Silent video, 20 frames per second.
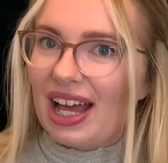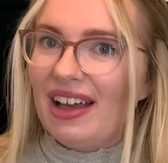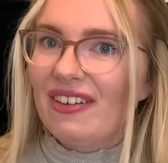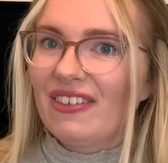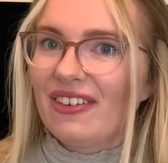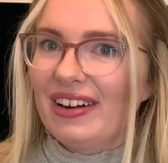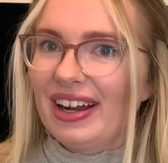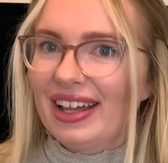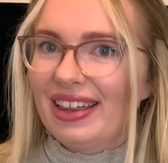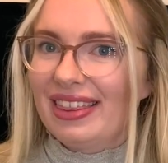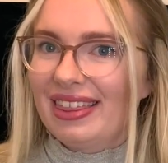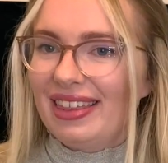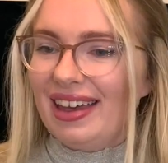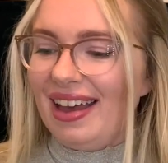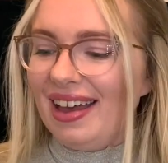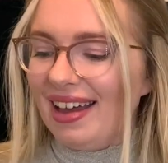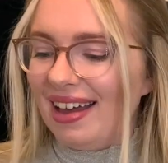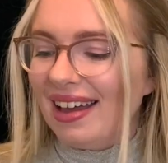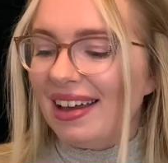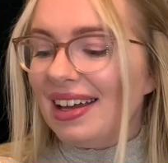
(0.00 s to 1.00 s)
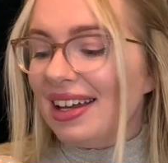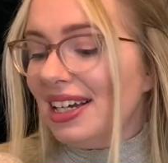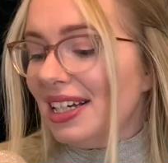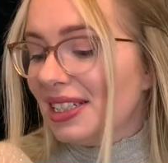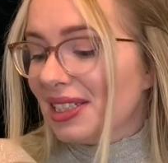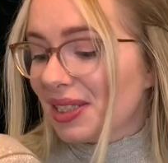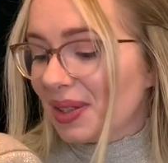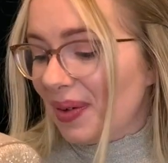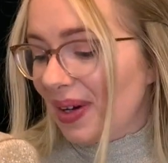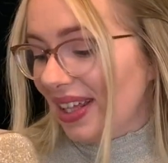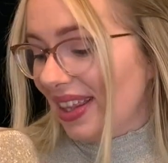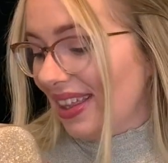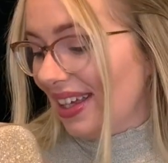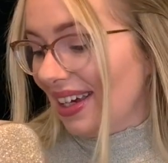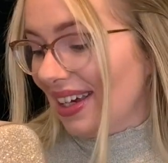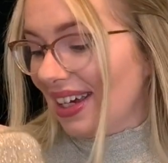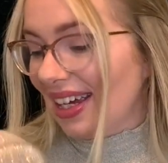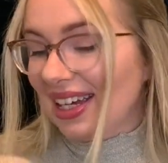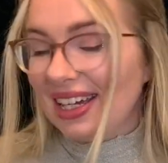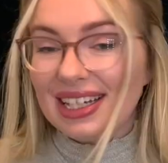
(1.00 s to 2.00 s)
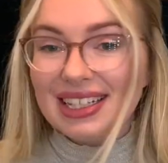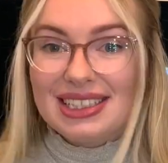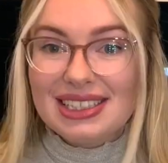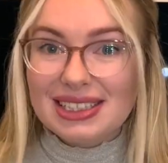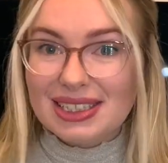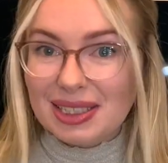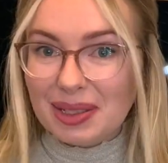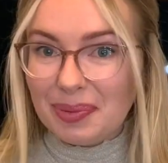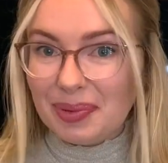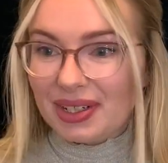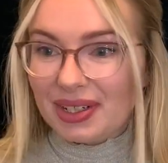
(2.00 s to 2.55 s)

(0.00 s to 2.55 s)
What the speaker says: right there. So I think it's super